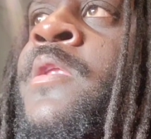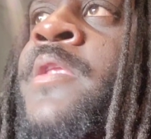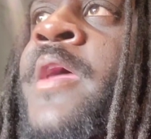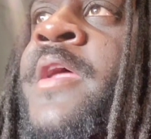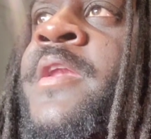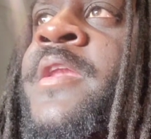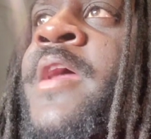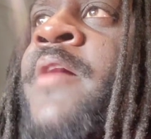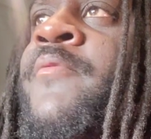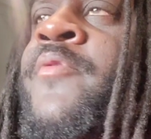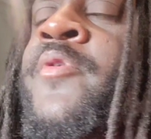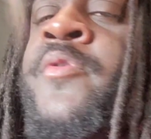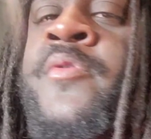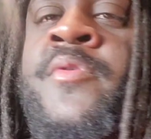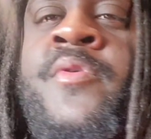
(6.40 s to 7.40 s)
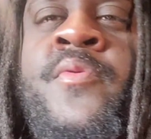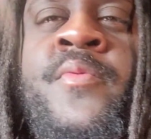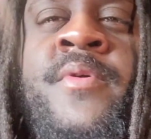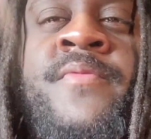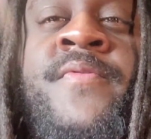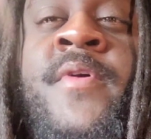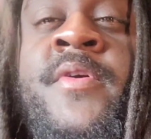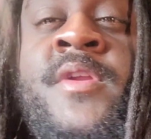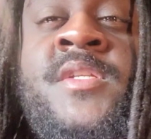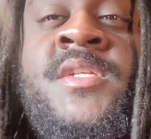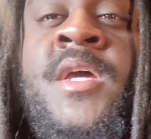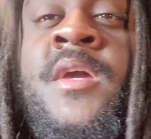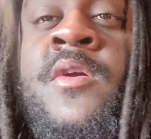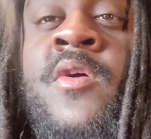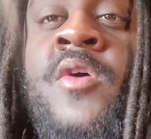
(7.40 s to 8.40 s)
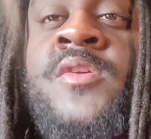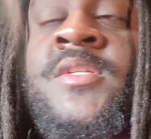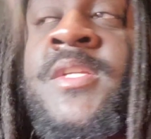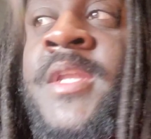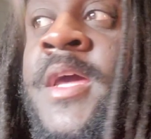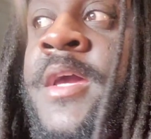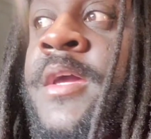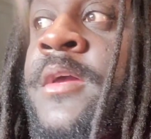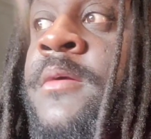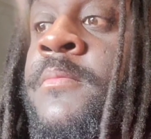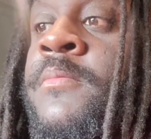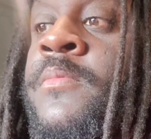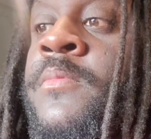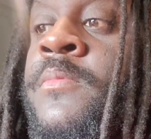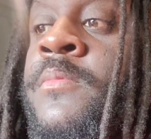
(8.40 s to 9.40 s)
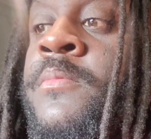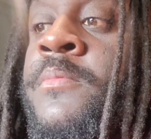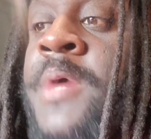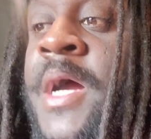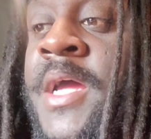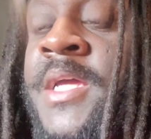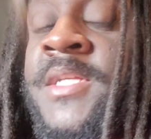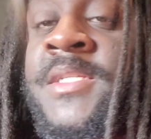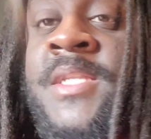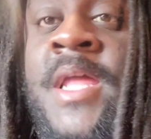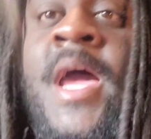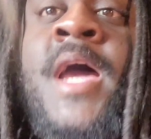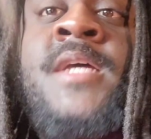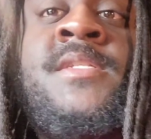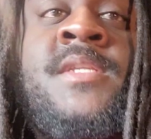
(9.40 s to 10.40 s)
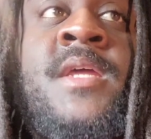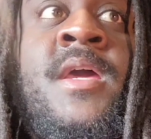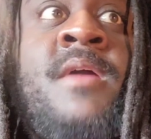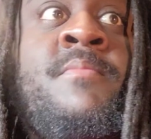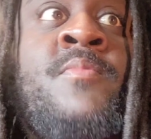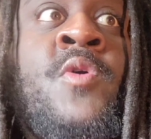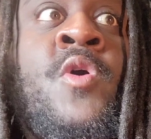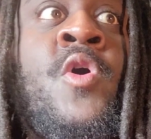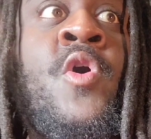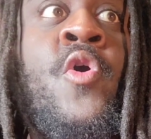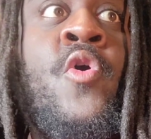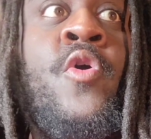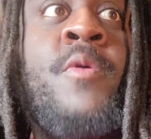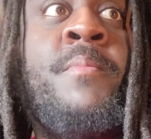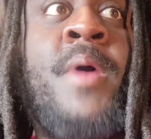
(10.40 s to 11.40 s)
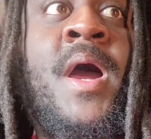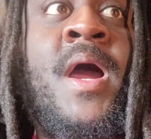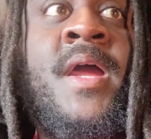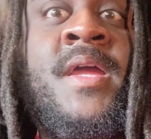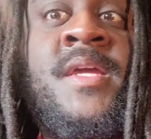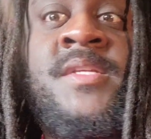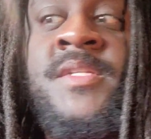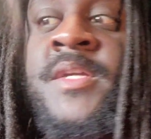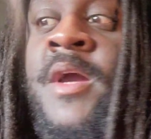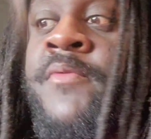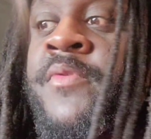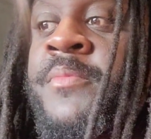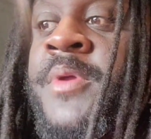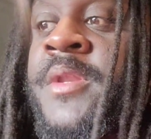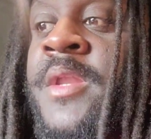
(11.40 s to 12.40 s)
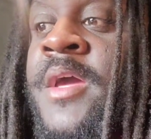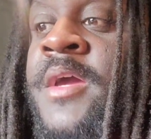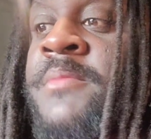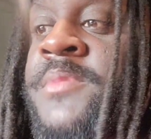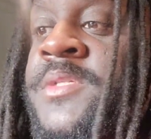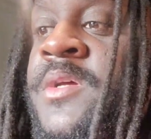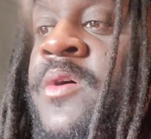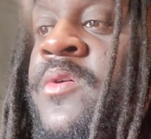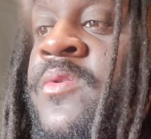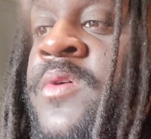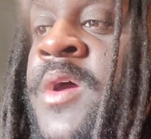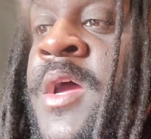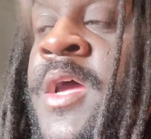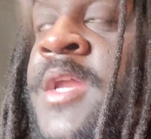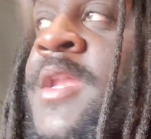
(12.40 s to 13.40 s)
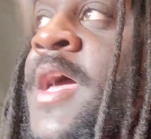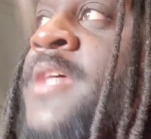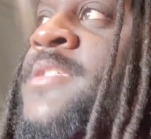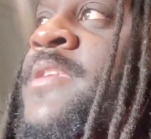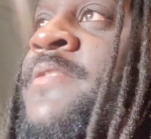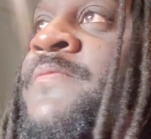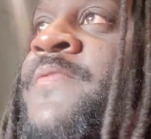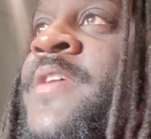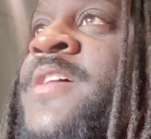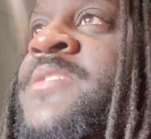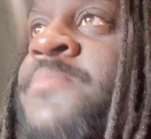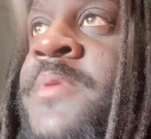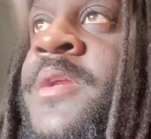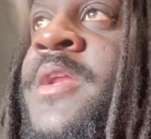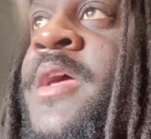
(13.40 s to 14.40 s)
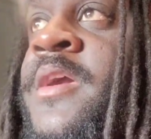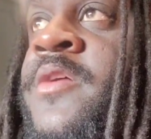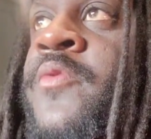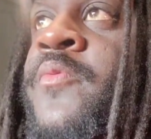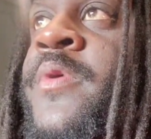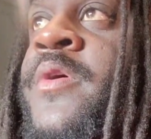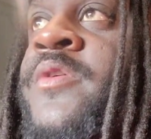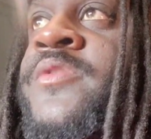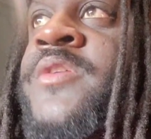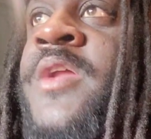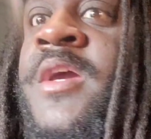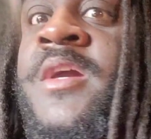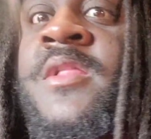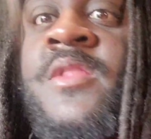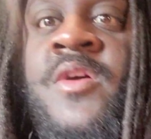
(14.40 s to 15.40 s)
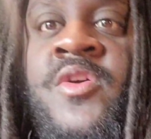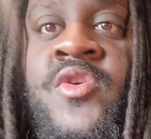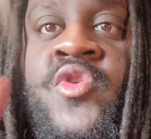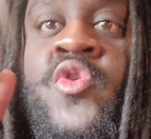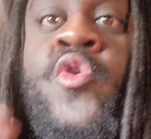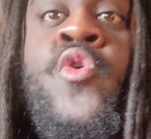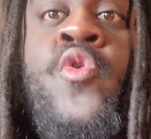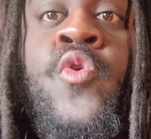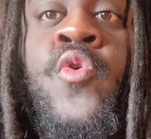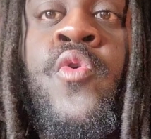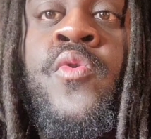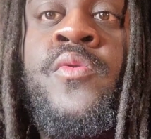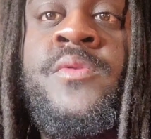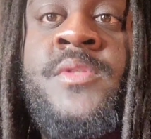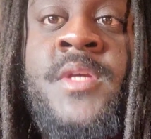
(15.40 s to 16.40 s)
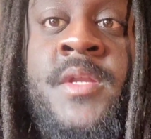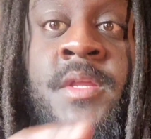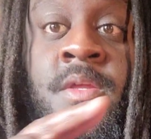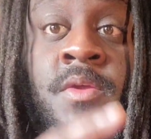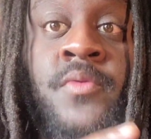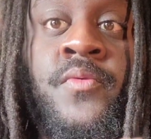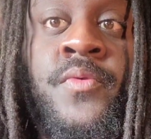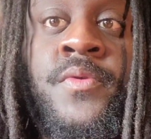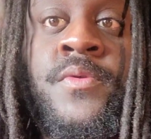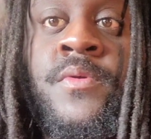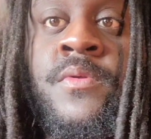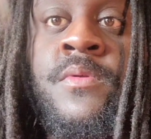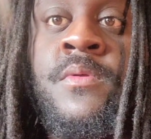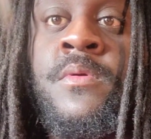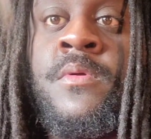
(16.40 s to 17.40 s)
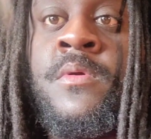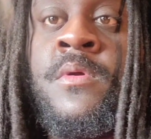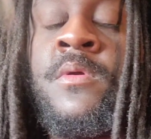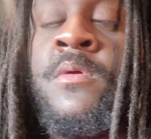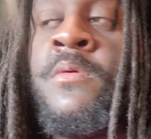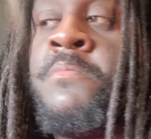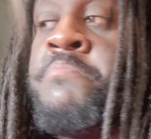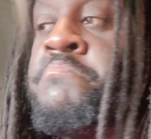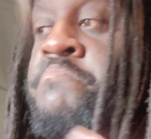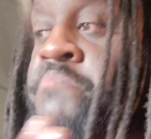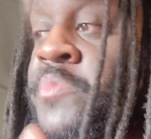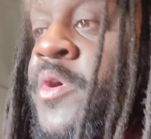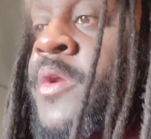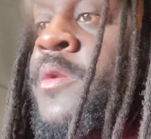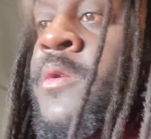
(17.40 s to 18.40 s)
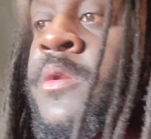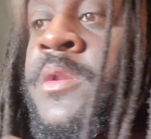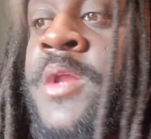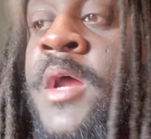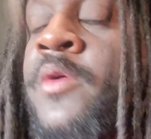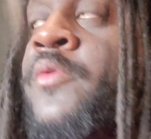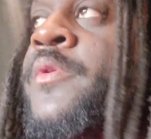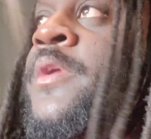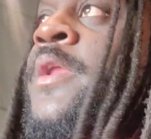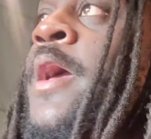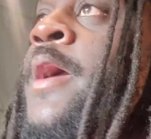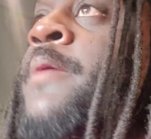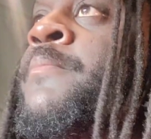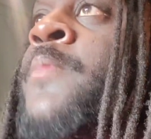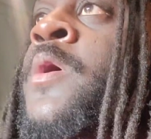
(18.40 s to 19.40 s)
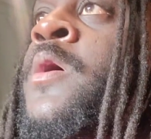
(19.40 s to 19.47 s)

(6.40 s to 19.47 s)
they never refer to Takeoff's name by his last name or by his government name. So that's an advancement of their career so they can look cool to the youth. But not only that,